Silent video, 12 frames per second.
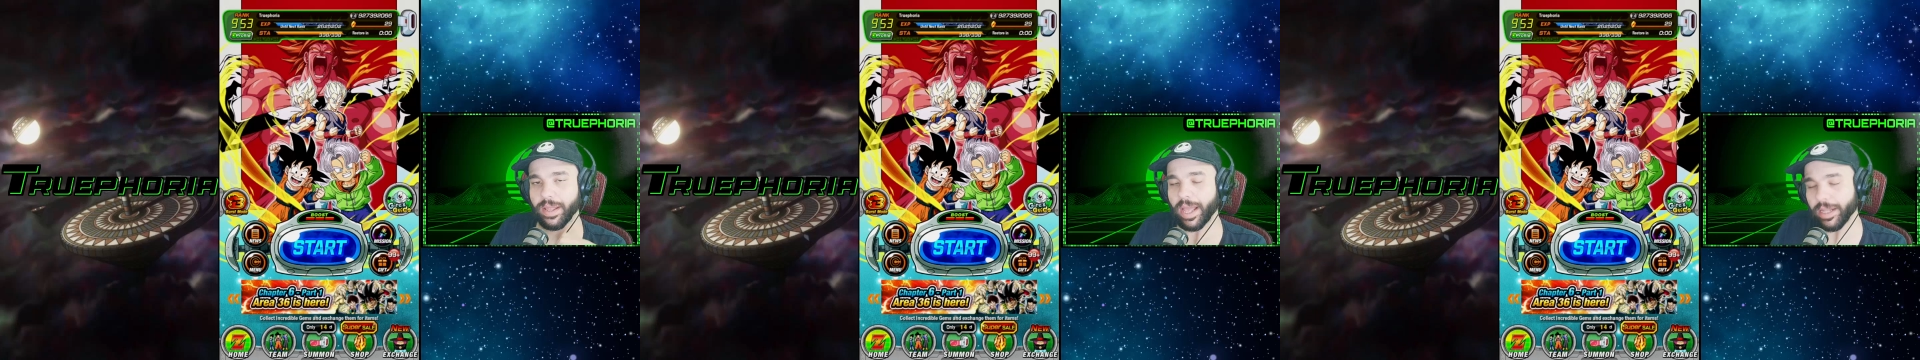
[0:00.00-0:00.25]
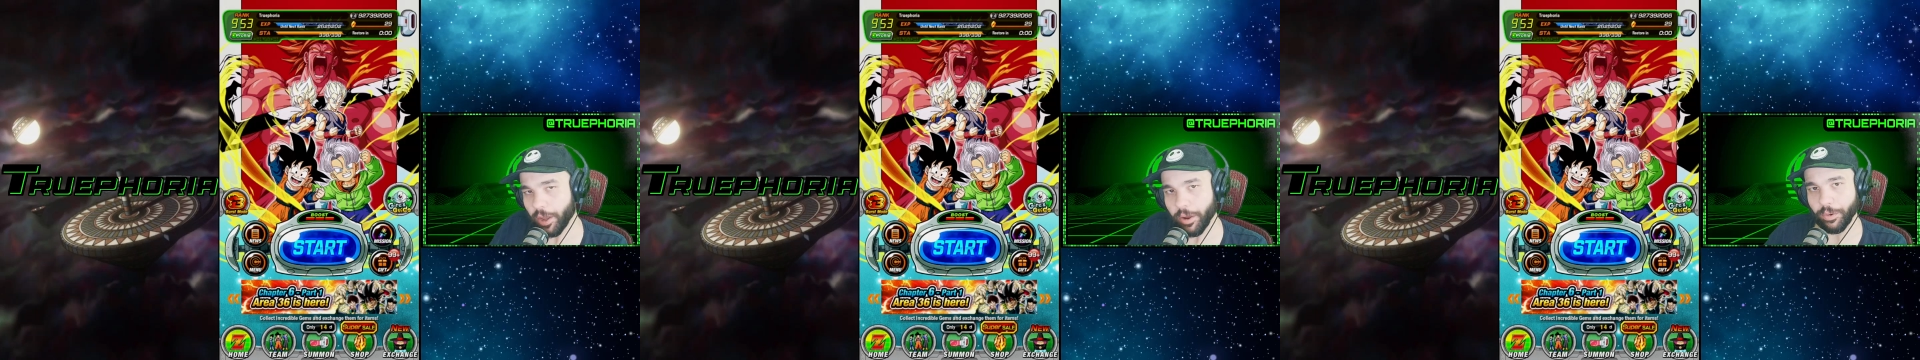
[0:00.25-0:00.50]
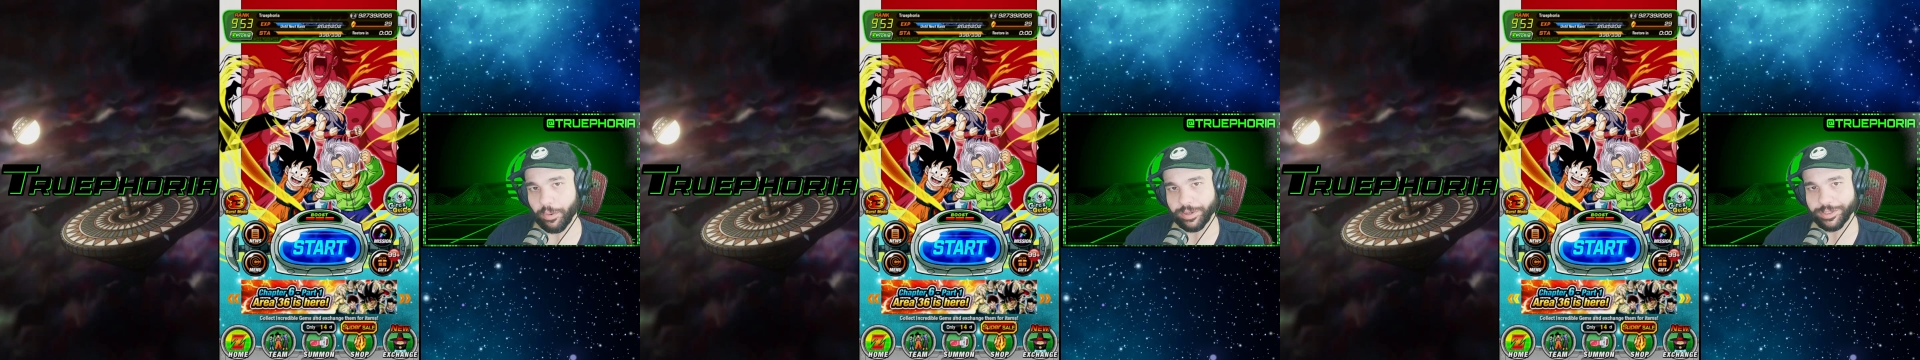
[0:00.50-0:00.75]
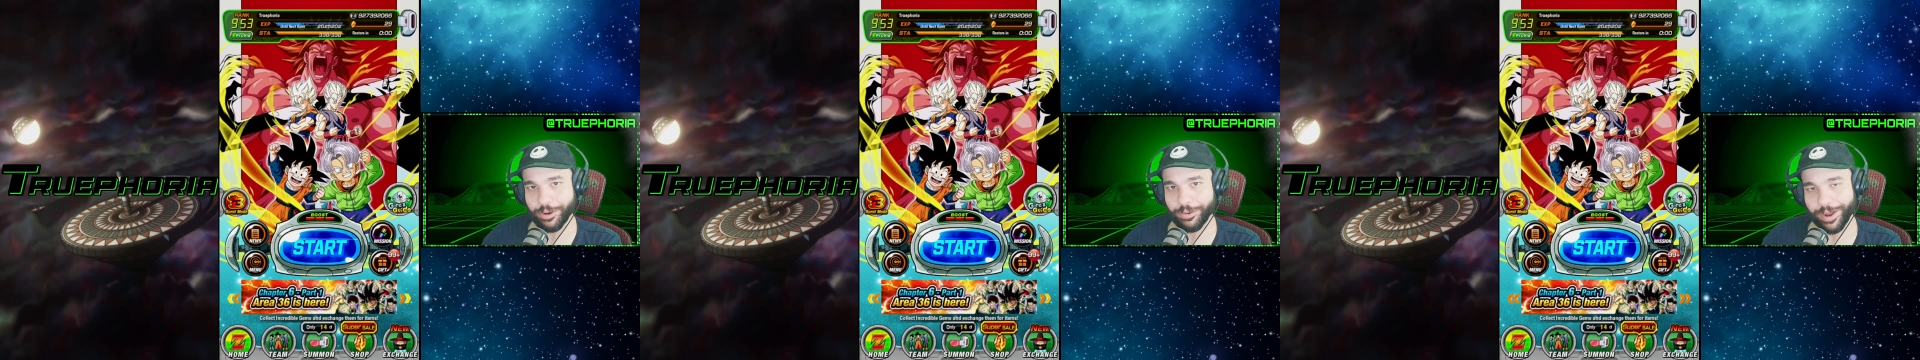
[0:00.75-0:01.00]
Hello,
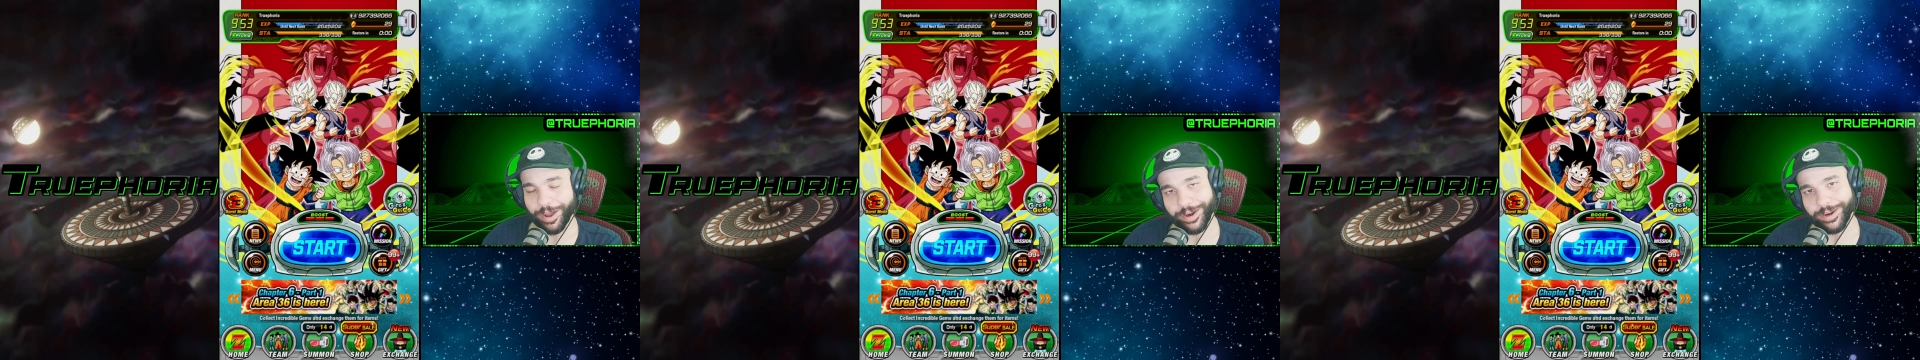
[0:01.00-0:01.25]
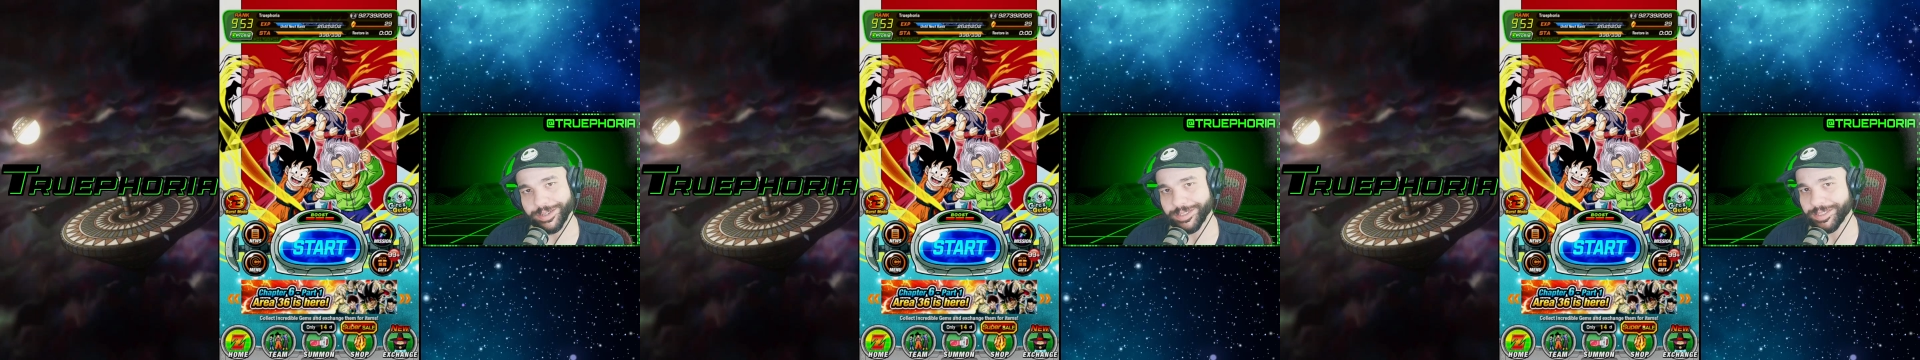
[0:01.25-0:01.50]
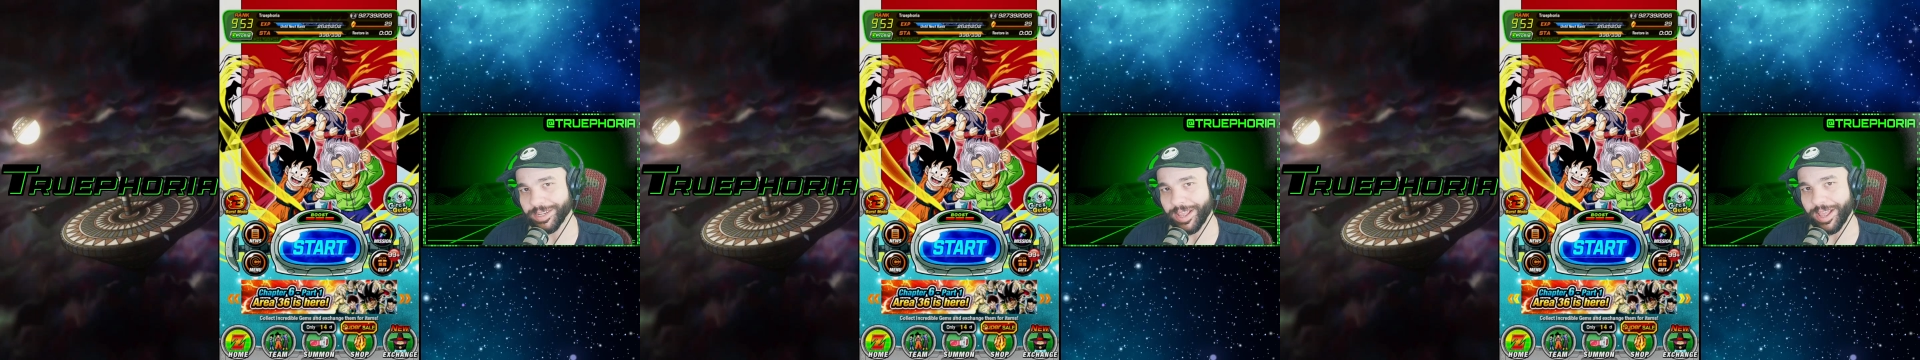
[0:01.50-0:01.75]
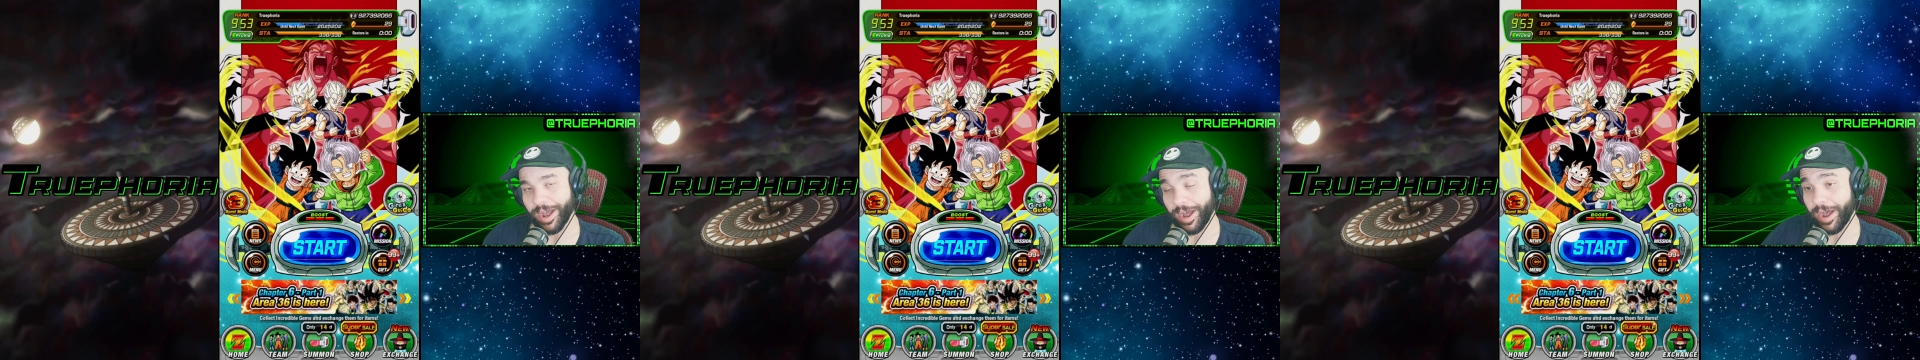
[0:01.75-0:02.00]
Dokkaners.
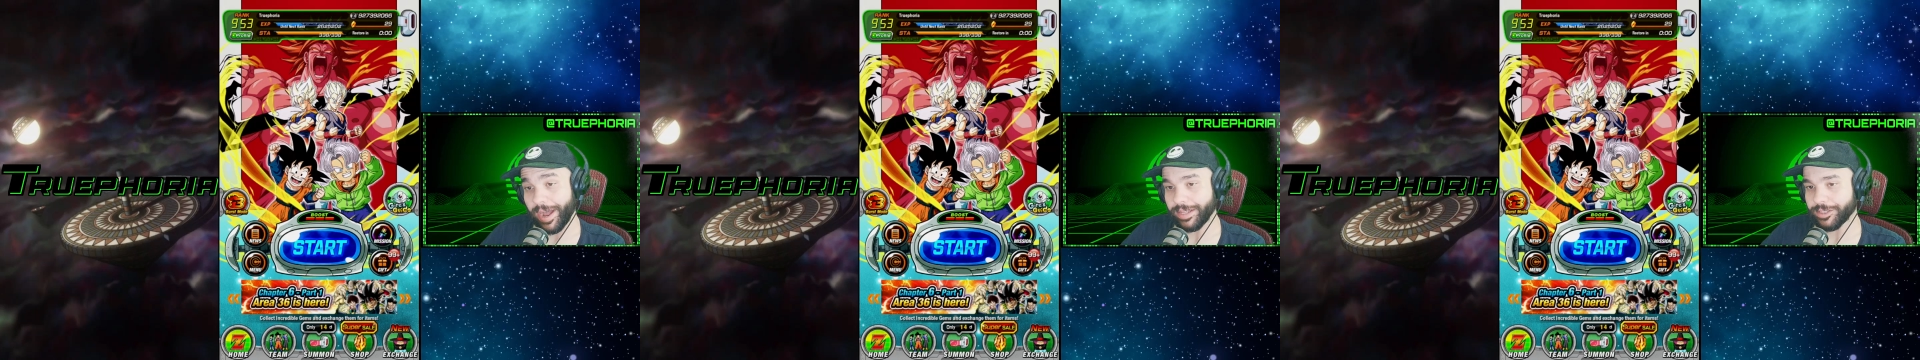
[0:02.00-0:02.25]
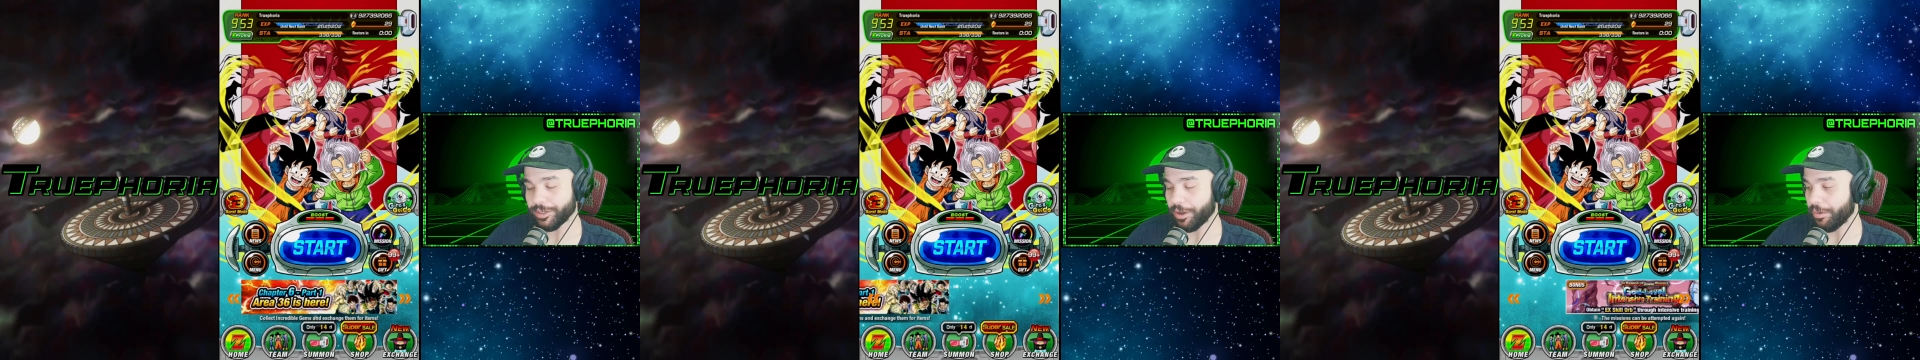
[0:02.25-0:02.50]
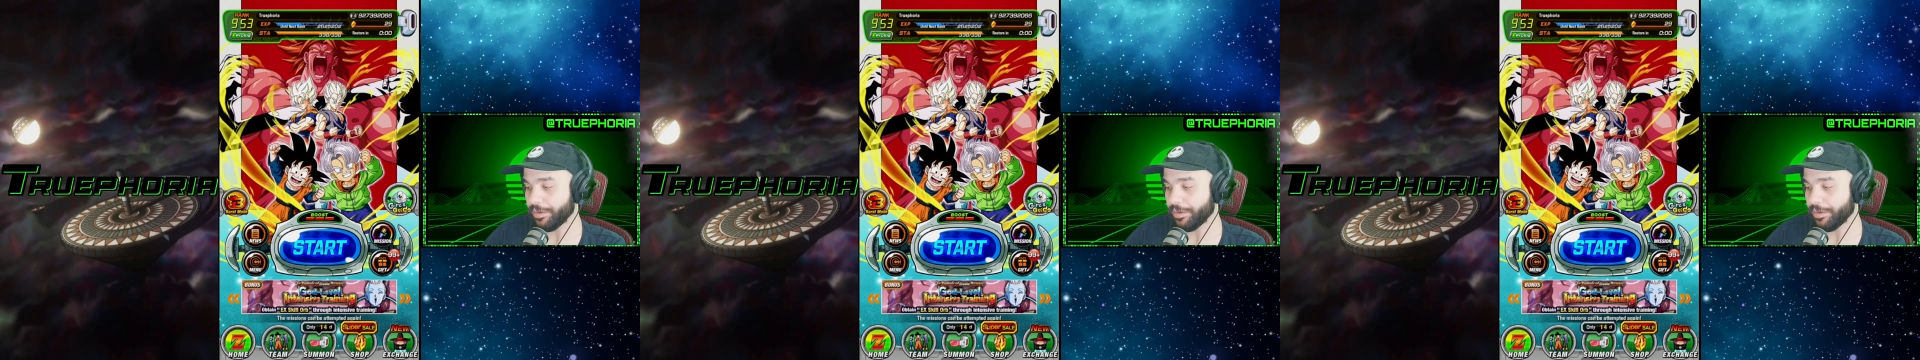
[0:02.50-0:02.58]
So